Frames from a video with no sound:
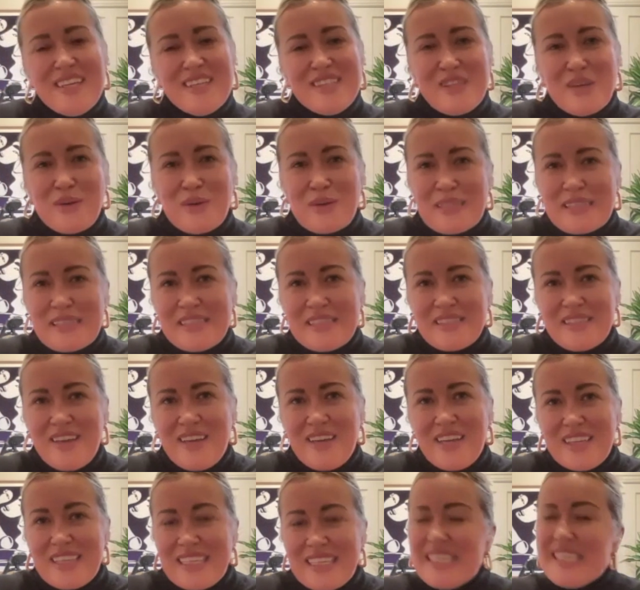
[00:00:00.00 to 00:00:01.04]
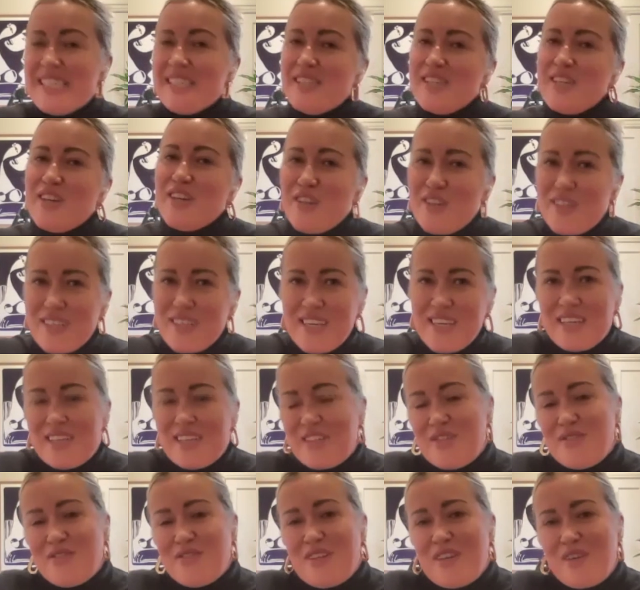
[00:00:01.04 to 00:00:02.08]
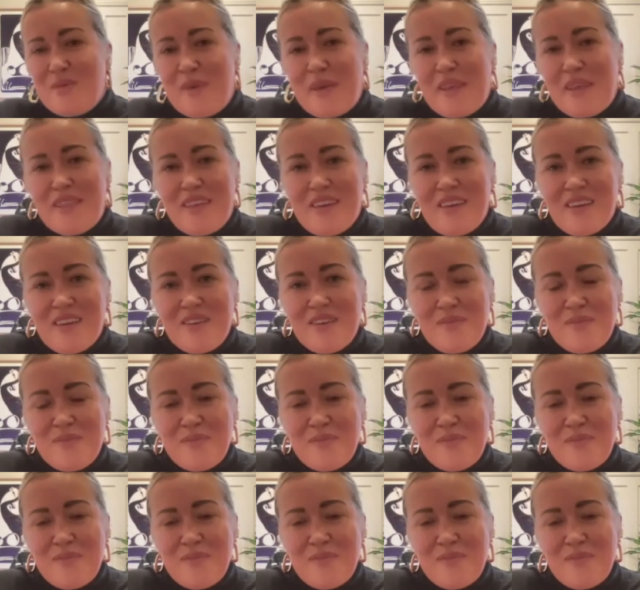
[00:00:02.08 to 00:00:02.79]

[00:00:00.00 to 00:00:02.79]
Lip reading: So it's kind of easier to get to than you may think.